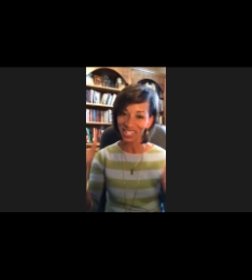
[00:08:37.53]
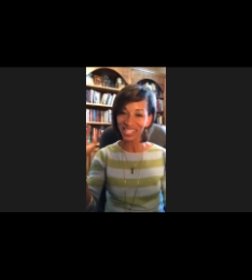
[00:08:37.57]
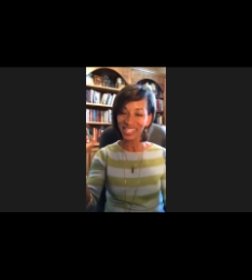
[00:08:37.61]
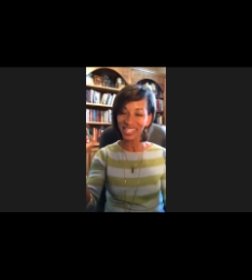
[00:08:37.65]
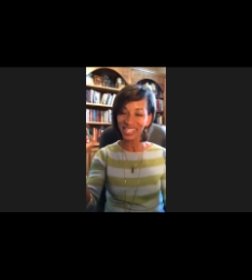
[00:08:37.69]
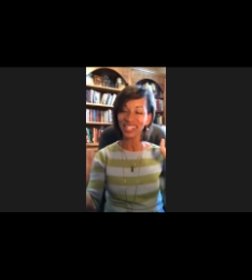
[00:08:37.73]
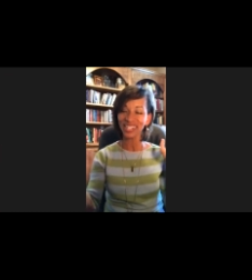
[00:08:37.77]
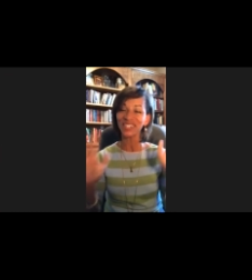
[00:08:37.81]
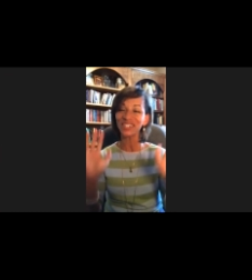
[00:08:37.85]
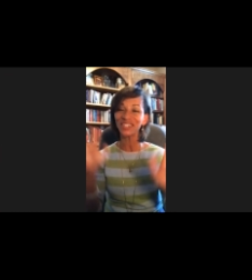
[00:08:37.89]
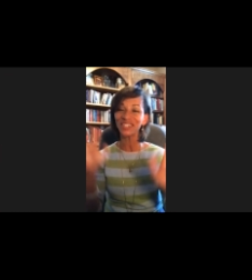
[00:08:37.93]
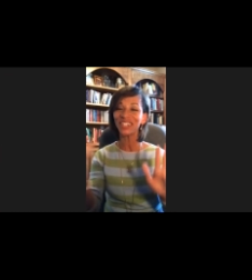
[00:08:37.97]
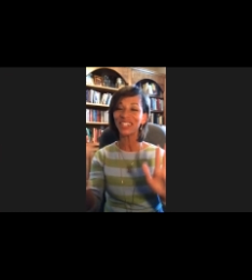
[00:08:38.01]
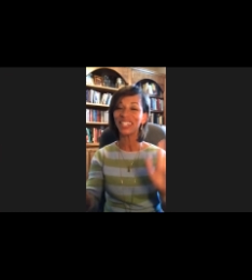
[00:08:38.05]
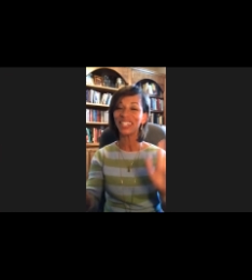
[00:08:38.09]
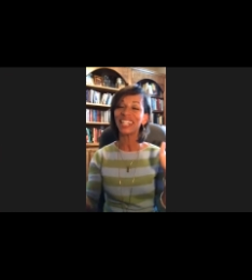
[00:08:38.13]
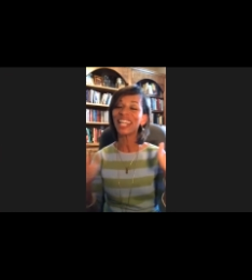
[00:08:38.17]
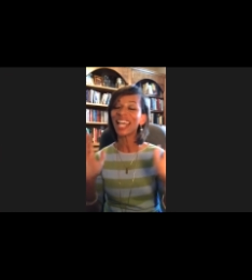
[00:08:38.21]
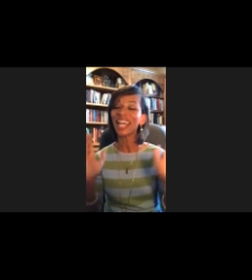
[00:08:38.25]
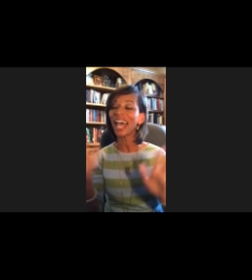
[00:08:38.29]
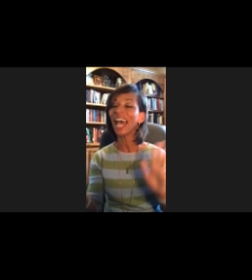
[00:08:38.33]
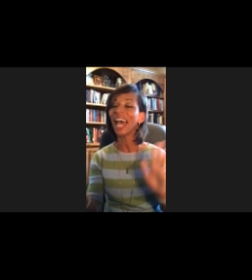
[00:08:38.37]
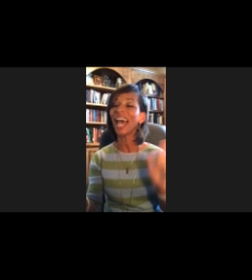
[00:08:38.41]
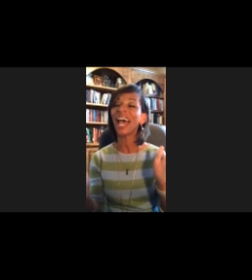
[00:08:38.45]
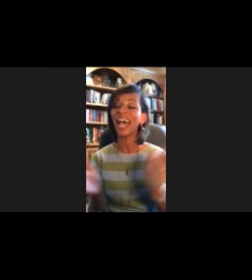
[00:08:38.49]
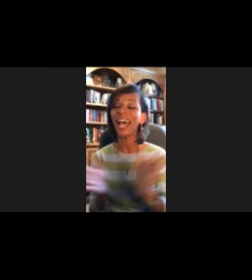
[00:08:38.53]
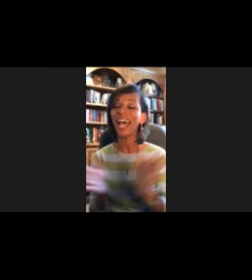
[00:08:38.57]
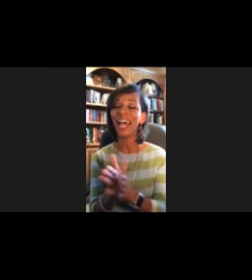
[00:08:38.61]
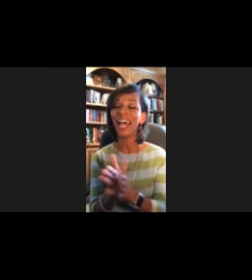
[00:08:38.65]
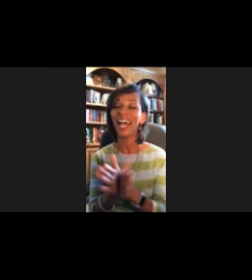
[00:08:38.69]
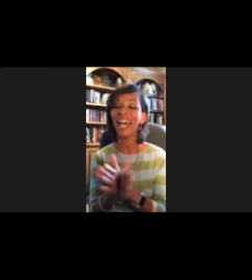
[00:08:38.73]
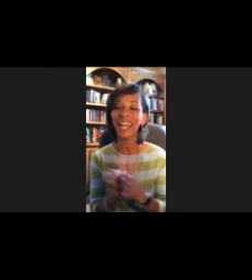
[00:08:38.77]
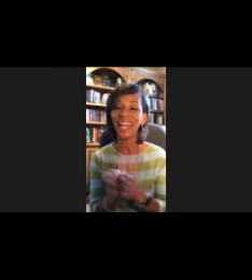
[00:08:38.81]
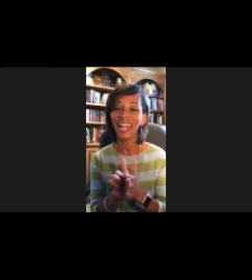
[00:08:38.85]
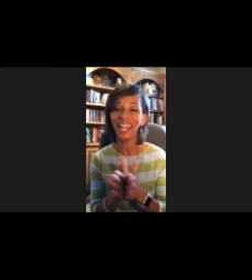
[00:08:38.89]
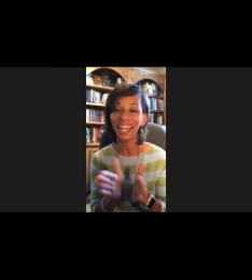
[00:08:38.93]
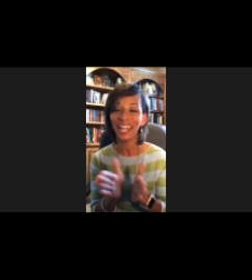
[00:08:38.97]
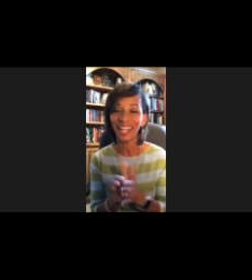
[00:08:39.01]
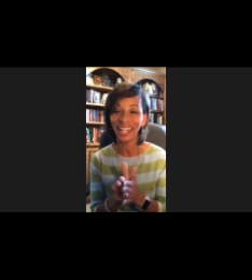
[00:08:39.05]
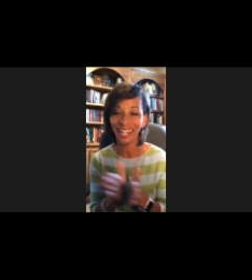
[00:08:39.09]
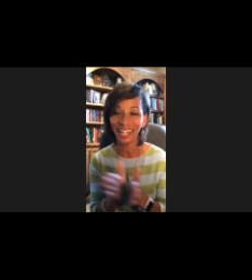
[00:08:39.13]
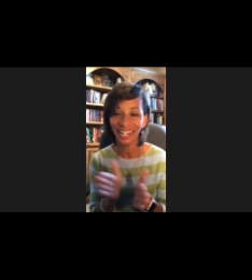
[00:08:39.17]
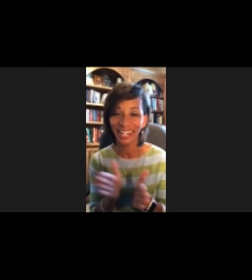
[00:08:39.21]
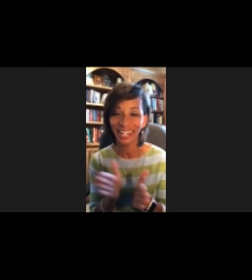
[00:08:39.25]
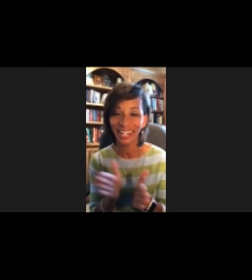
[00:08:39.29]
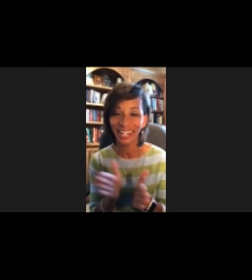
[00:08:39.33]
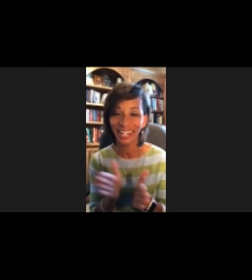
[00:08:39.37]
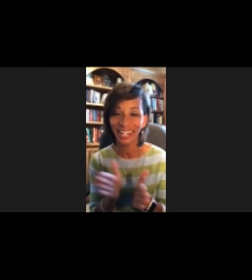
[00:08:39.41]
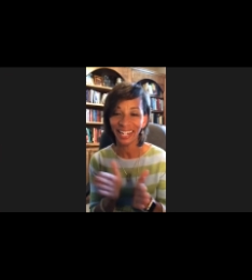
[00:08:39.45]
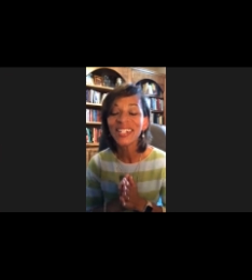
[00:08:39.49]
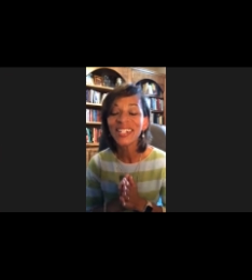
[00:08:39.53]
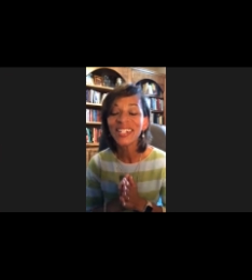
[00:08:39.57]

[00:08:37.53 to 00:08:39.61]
So, yay! Mm-hmm.